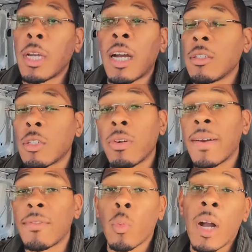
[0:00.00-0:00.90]
y'all just gonna
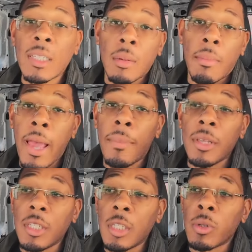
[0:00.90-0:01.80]
have to watch the map
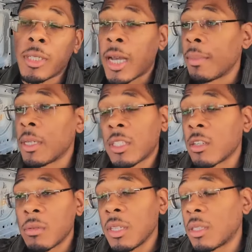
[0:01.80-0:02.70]
and see what time these
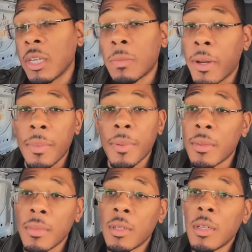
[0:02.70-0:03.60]
stuff these things pop up.